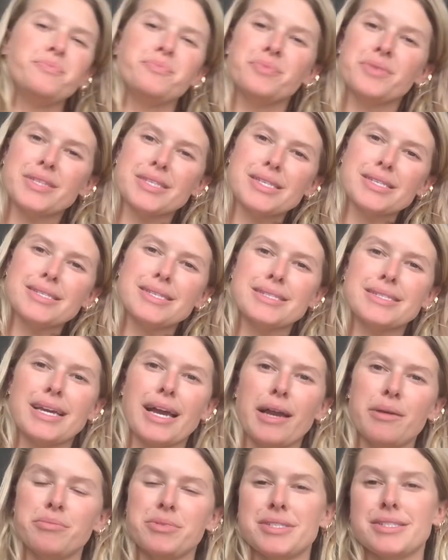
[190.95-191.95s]
this is the
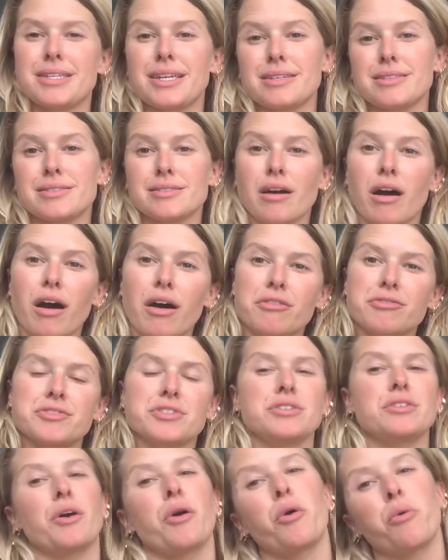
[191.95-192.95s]
time to stay soft
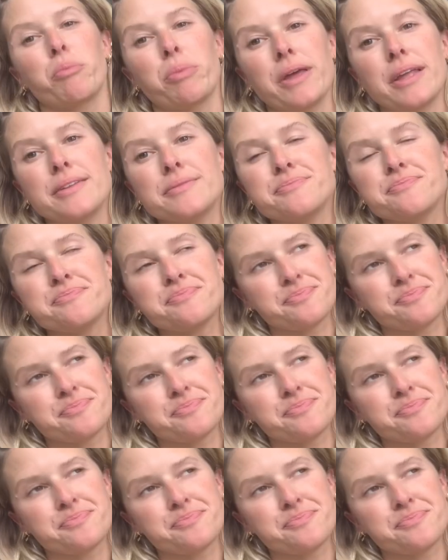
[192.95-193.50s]
and open.